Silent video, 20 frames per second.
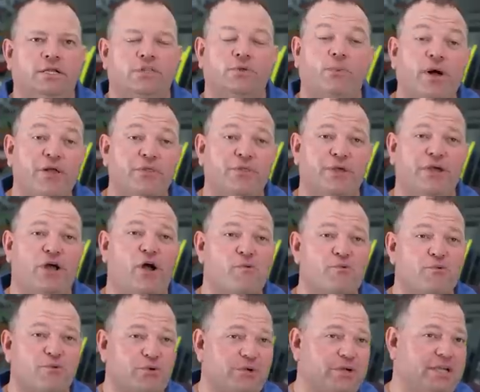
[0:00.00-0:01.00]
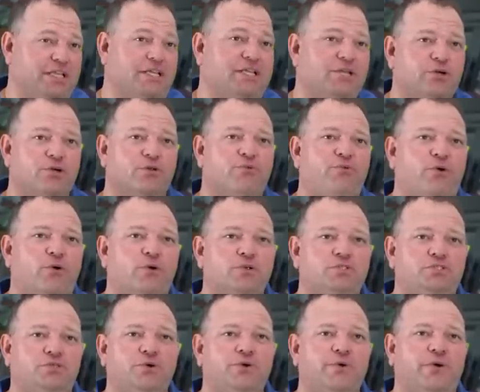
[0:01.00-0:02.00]
The one thing I'm really looking
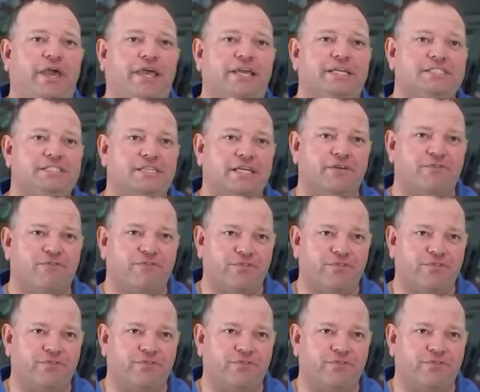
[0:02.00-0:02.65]
forward to is